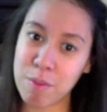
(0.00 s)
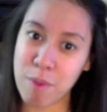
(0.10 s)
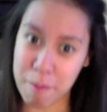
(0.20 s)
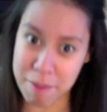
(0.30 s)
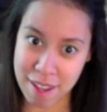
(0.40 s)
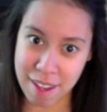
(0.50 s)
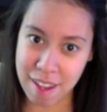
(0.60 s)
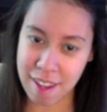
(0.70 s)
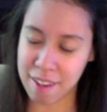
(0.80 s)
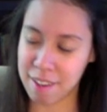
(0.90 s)
rub it,
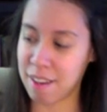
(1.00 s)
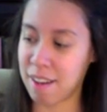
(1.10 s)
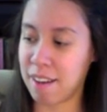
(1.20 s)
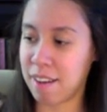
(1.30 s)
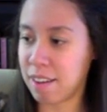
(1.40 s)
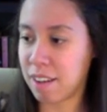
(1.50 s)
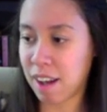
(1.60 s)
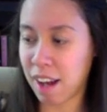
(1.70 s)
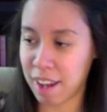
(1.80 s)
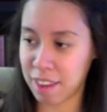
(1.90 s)
and uh,
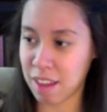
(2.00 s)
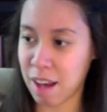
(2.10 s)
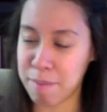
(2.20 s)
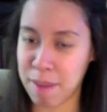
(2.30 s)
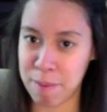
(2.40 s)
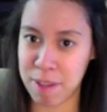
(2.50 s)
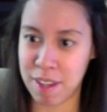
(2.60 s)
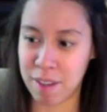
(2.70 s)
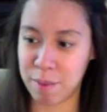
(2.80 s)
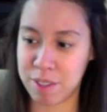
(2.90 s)
I thought maybe
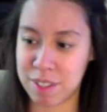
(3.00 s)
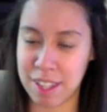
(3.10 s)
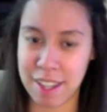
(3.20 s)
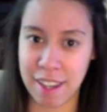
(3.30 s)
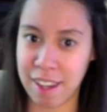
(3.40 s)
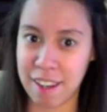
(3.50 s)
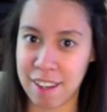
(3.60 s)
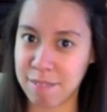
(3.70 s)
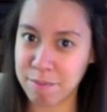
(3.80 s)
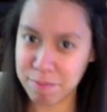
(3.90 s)
it was Ian
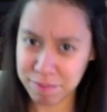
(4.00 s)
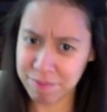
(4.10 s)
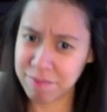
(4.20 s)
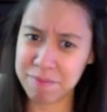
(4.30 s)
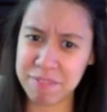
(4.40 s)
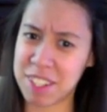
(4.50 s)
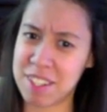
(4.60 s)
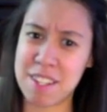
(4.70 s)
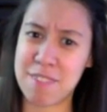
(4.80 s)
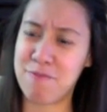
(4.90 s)
and just
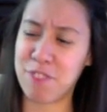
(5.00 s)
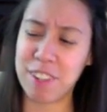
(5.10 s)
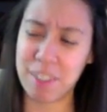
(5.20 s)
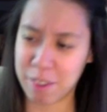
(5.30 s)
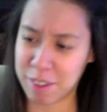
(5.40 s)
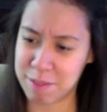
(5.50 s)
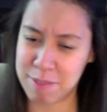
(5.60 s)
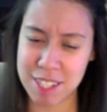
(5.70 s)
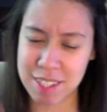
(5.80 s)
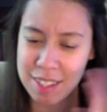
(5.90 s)
his foot or
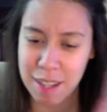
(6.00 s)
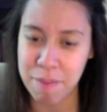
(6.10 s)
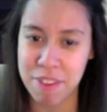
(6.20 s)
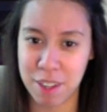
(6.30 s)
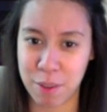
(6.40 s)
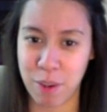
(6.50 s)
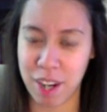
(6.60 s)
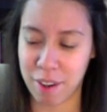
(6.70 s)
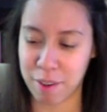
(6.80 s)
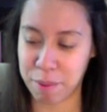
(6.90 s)
something
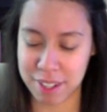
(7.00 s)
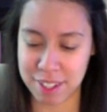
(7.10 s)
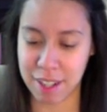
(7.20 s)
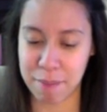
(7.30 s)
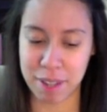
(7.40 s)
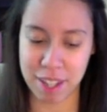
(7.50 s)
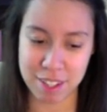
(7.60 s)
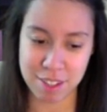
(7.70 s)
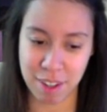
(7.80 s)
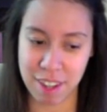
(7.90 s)
weird pressing up
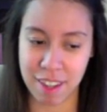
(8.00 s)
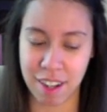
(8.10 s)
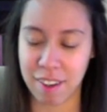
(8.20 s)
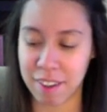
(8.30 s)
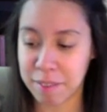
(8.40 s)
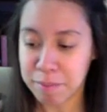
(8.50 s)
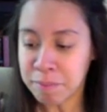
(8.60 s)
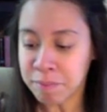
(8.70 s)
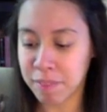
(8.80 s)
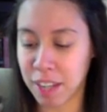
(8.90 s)
against right there, and
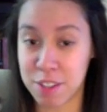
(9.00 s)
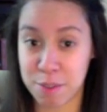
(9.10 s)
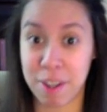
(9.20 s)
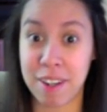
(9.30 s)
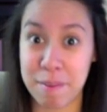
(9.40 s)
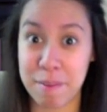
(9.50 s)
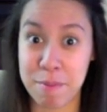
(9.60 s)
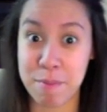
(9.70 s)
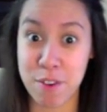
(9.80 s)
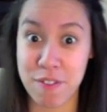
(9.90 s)
I just wanted him to
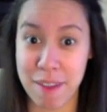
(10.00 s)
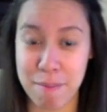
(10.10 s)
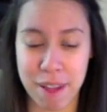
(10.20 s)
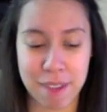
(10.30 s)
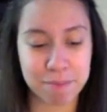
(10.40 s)
move it, but